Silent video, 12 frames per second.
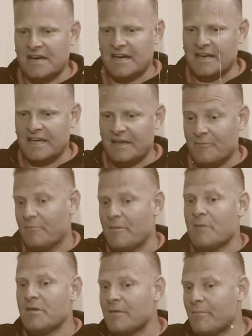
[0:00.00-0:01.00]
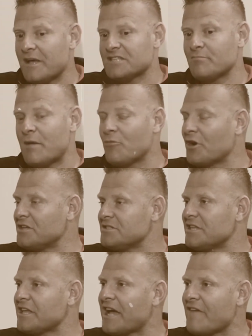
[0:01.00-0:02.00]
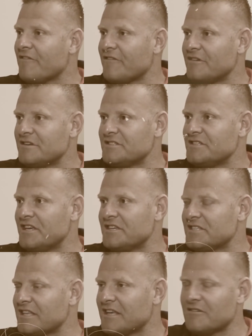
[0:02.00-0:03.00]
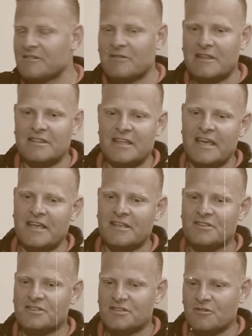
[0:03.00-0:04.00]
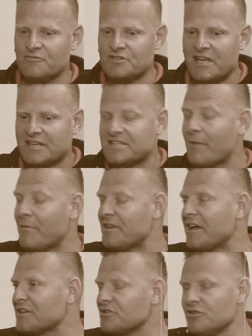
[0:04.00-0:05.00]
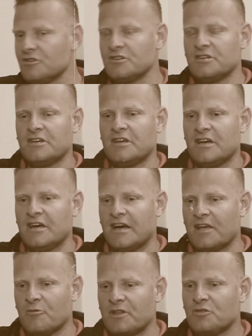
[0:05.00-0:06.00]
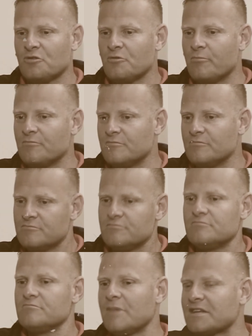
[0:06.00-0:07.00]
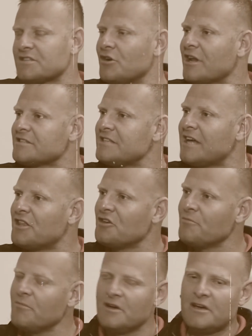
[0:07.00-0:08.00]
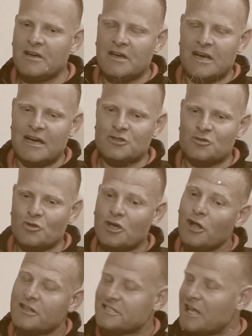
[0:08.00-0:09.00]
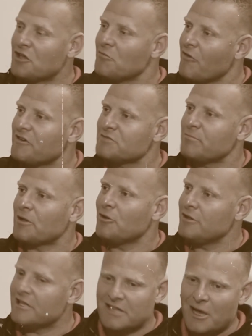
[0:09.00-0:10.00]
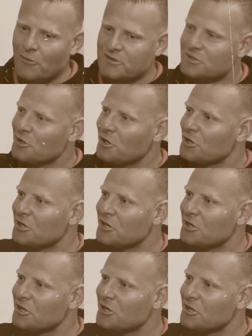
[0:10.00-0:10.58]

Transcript: And uh, maybe the best memories that I have is this, that uh, at the age of six, seven years old, I went to Barcelona Stadium and to the old Stadium of Espanyol that now is not,